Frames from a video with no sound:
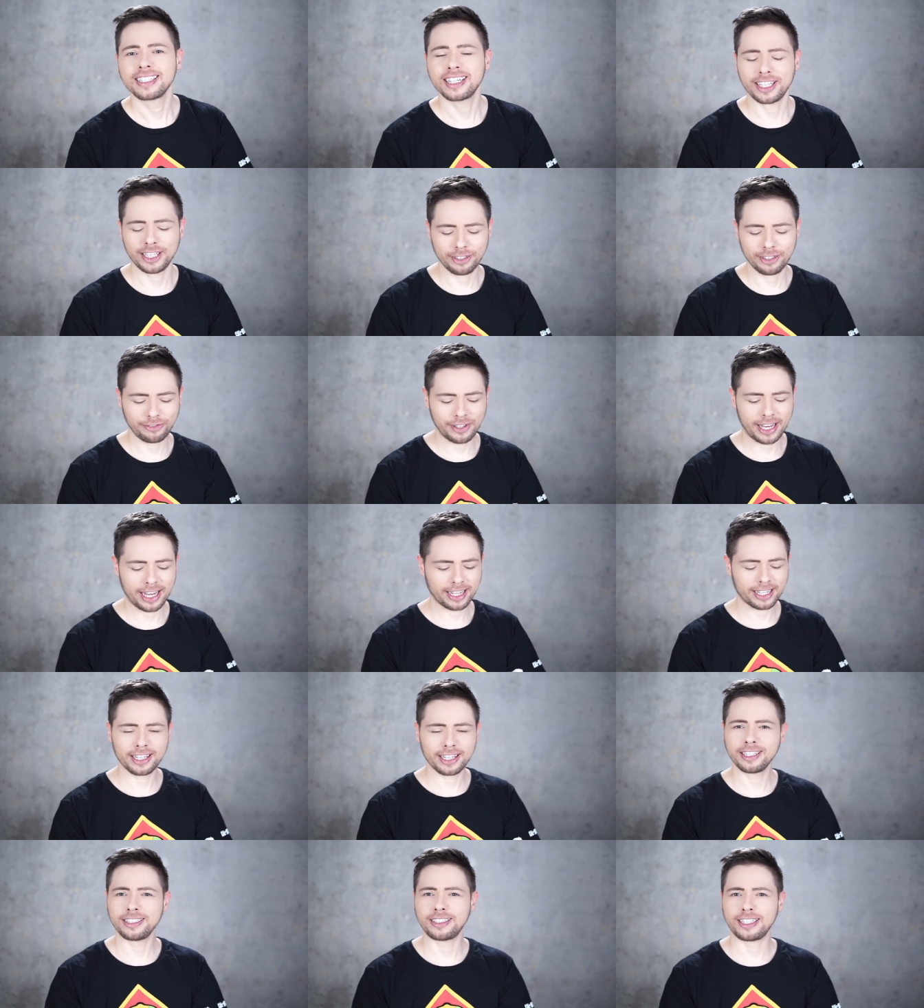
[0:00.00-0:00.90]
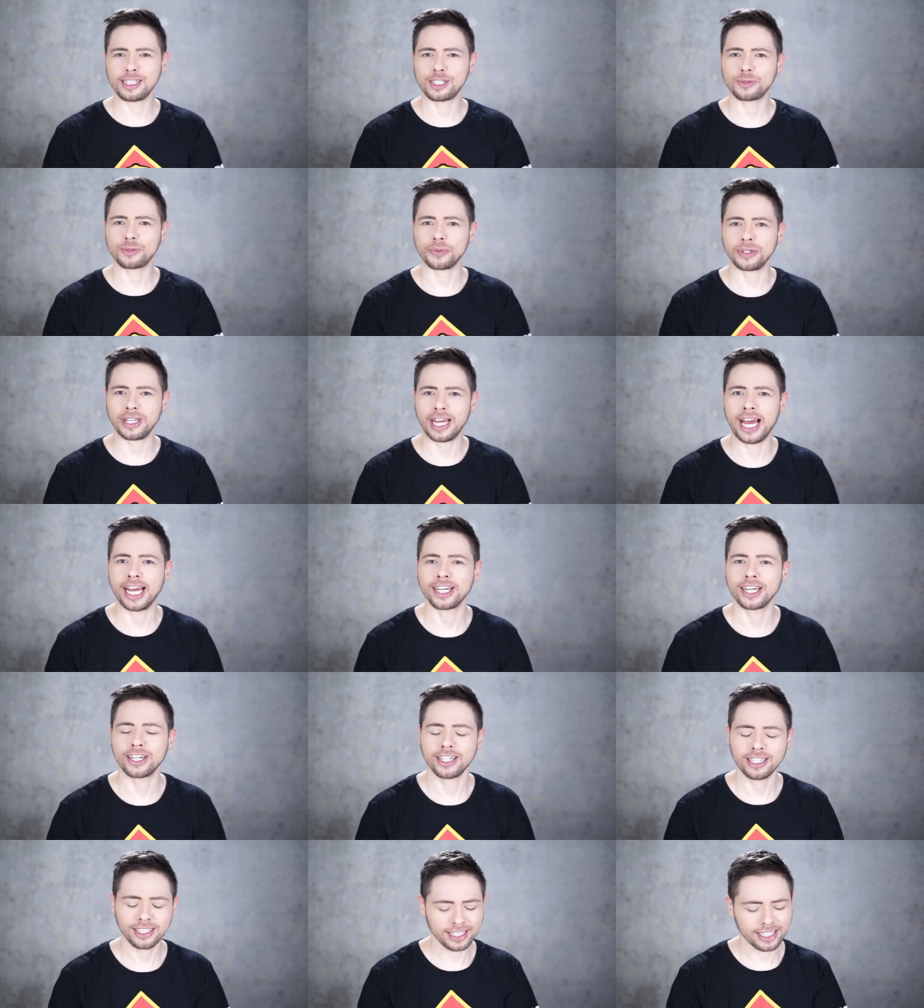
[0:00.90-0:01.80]
cliff Clint Eastwood
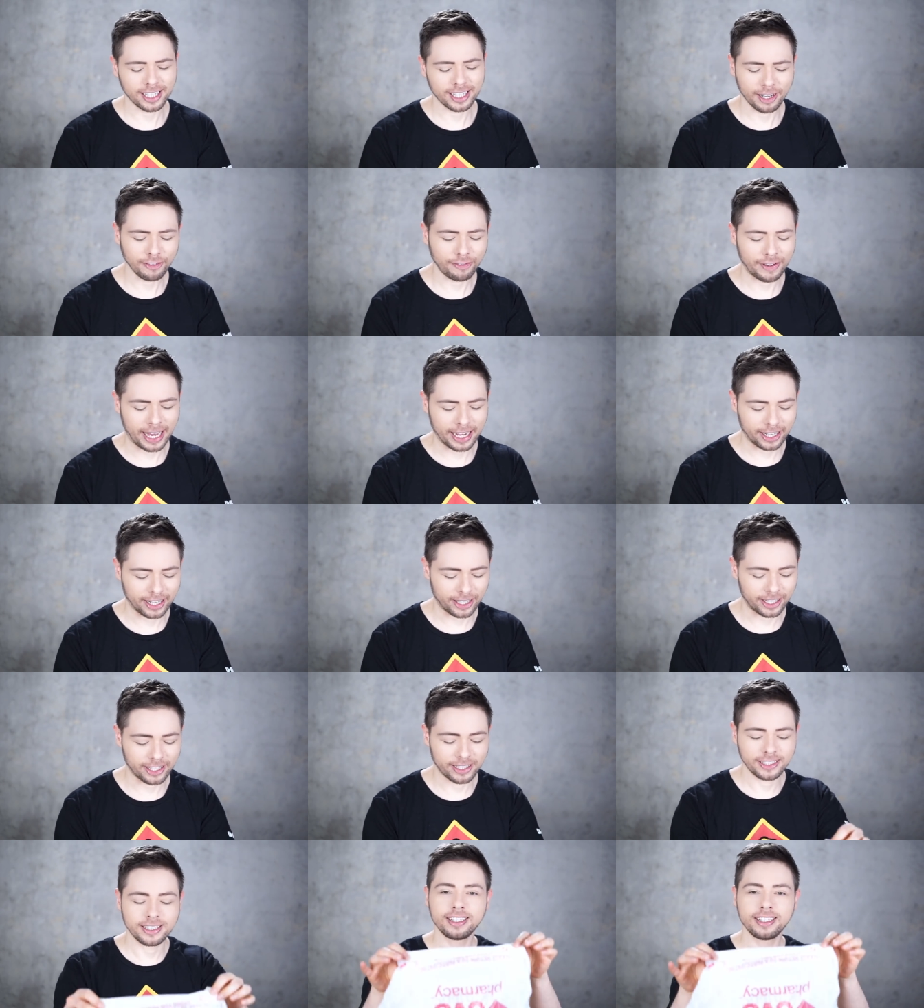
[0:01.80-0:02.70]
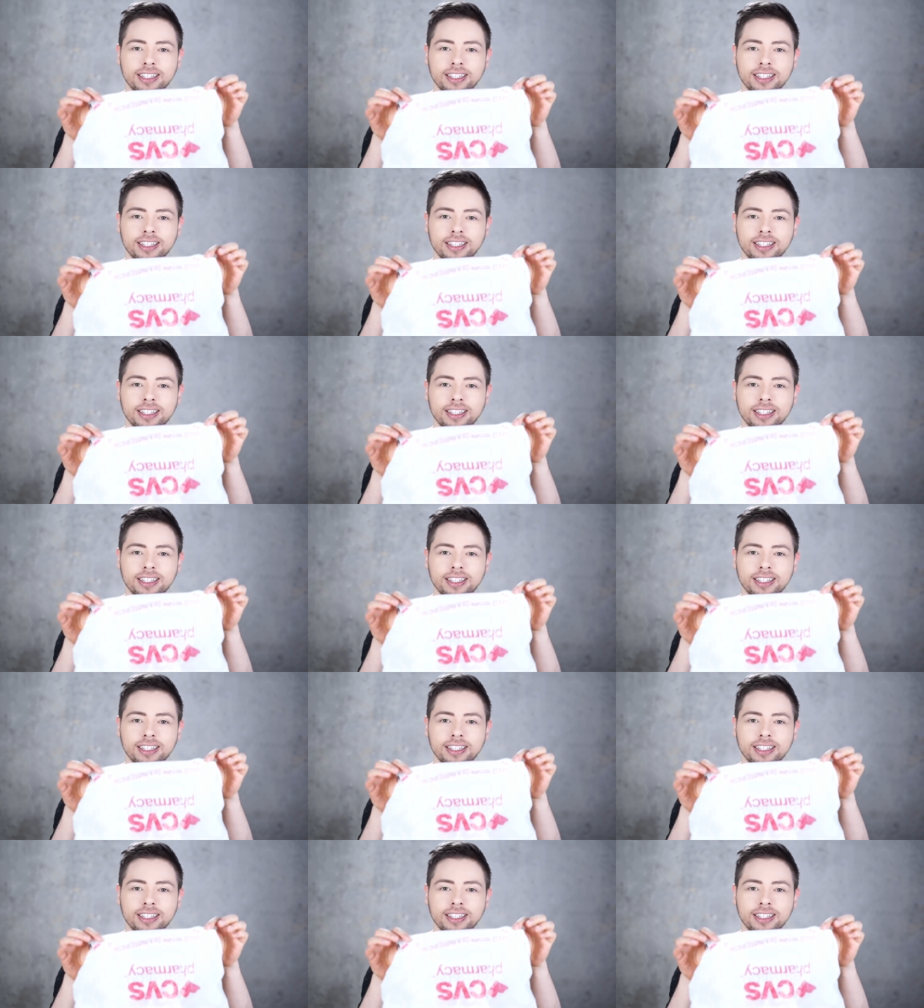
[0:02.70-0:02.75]
hanger, cliffhanger.